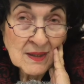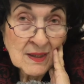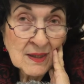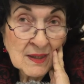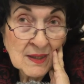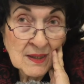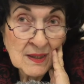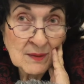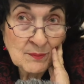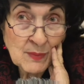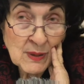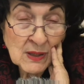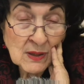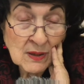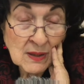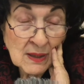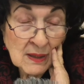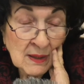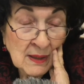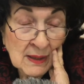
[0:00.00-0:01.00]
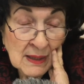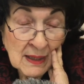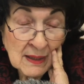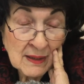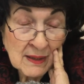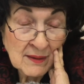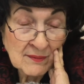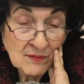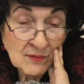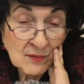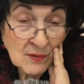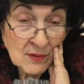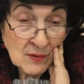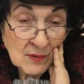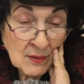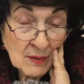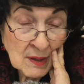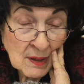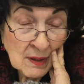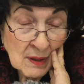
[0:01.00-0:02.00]
And I never
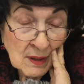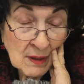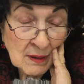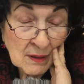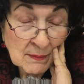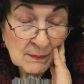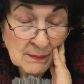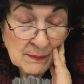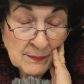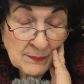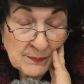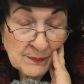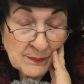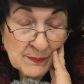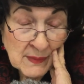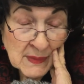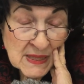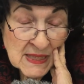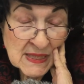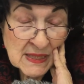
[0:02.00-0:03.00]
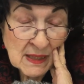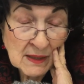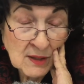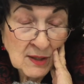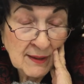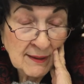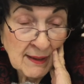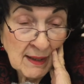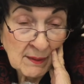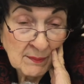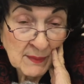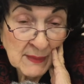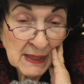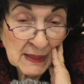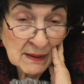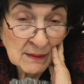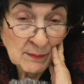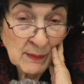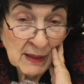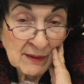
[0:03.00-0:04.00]
said to them
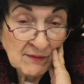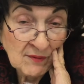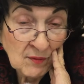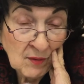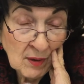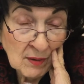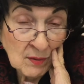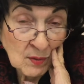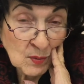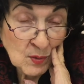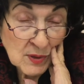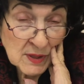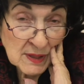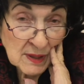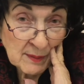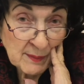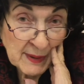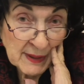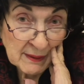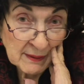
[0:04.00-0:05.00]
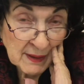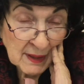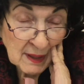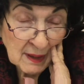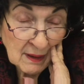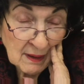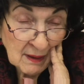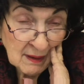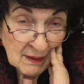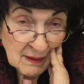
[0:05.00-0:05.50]
that my father was in America.